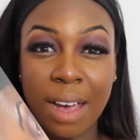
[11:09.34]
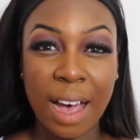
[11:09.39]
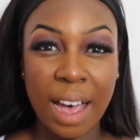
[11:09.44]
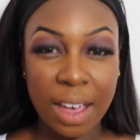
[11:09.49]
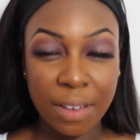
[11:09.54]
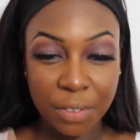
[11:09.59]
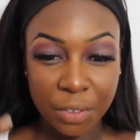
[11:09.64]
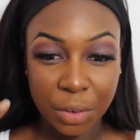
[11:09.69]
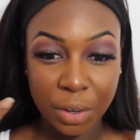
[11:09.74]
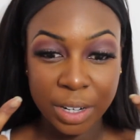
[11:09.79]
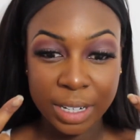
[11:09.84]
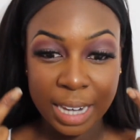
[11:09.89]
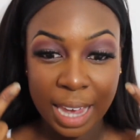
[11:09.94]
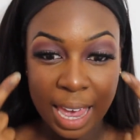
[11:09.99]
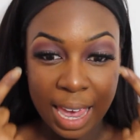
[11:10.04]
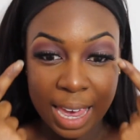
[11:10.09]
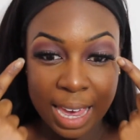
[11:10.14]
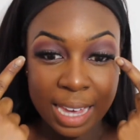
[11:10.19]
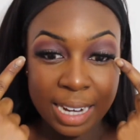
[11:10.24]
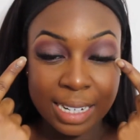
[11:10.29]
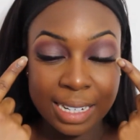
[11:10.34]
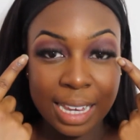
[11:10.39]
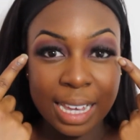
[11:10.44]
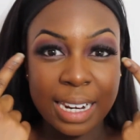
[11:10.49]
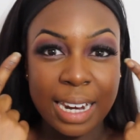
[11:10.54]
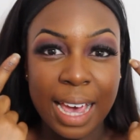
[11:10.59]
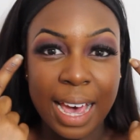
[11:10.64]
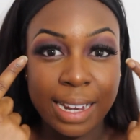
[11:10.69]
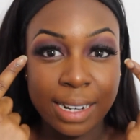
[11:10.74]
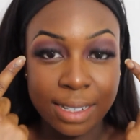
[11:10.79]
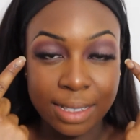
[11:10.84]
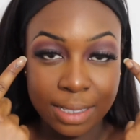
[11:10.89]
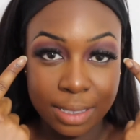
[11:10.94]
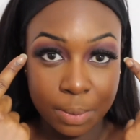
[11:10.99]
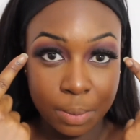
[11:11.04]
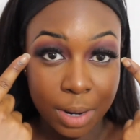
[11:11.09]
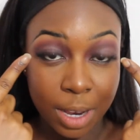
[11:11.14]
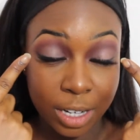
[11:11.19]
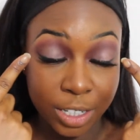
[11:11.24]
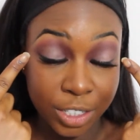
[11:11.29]
I've gone ahead and added
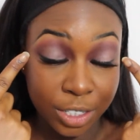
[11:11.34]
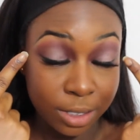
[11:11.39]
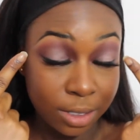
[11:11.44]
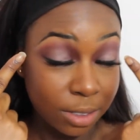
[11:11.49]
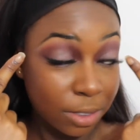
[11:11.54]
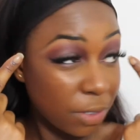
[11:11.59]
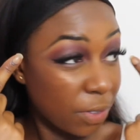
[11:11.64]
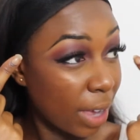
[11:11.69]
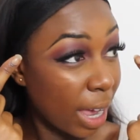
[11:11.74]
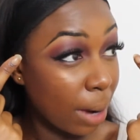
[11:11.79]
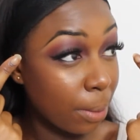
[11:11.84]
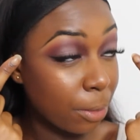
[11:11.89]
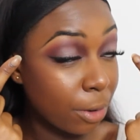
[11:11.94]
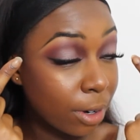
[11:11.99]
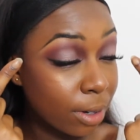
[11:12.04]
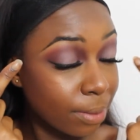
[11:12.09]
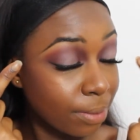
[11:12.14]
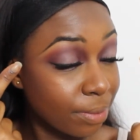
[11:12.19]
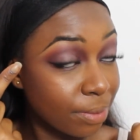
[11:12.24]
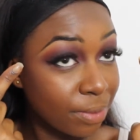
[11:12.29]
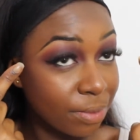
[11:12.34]
some lashes on camera.